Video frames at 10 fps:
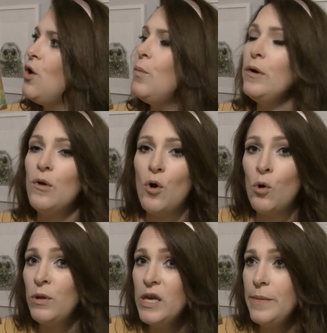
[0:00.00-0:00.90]
We'll
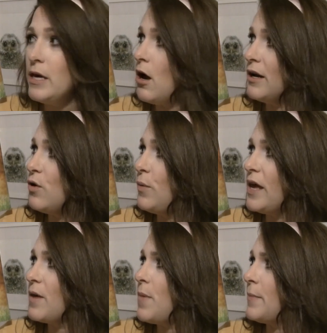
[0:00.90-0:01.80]
only be gone a
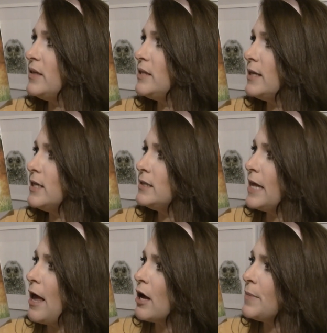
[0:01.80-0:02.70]
week, Mama says as
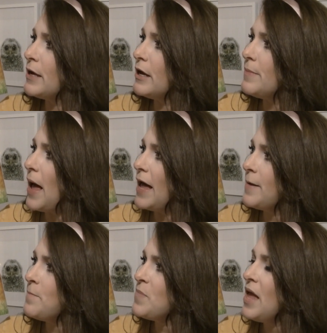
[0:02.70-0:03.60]
they hug me
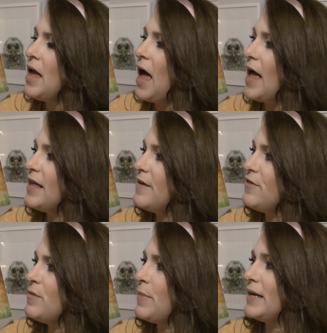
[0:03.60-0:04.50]
goodbye. I
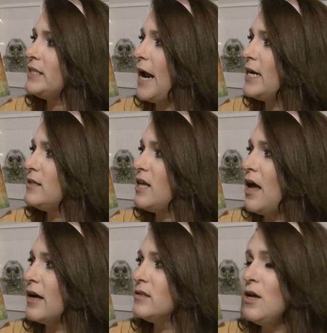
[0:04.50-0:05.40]
give them my tightest
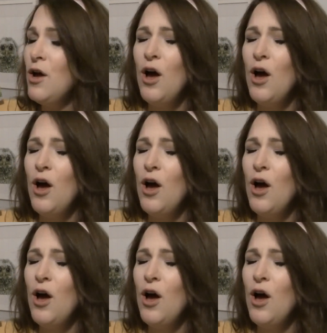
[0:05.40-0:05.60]
hugs.